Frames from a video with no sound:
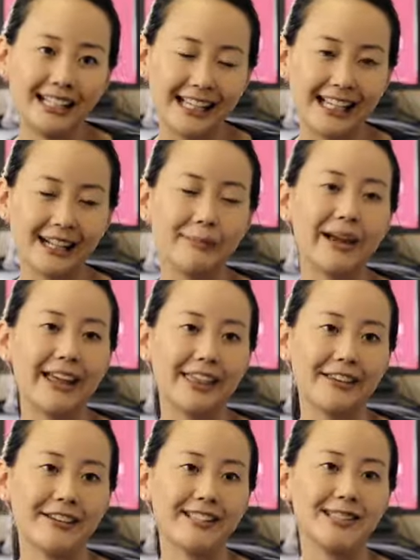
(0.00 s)
in
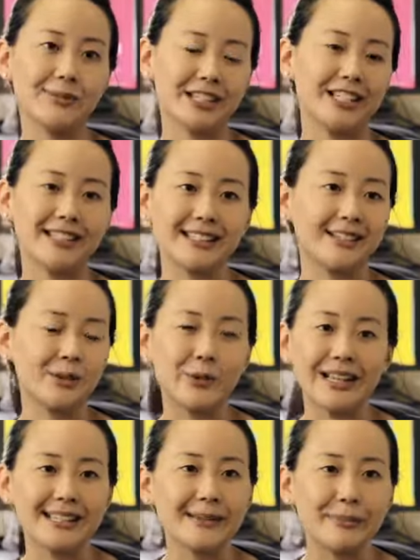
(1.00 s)
Bathurst, which is
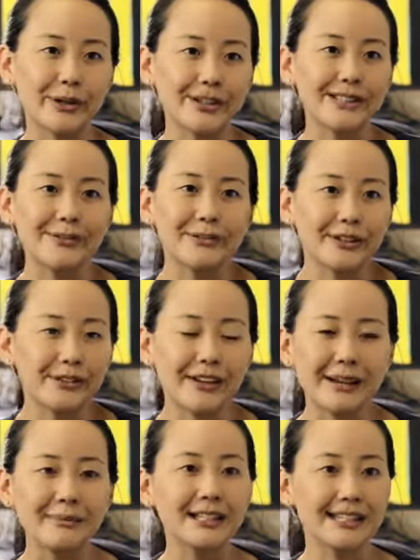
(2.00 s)
always a bonus for the
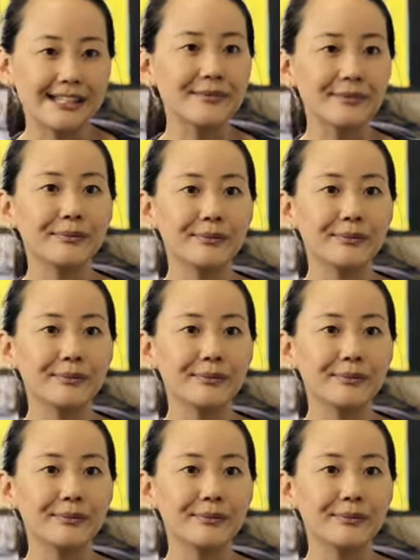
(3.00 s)
families.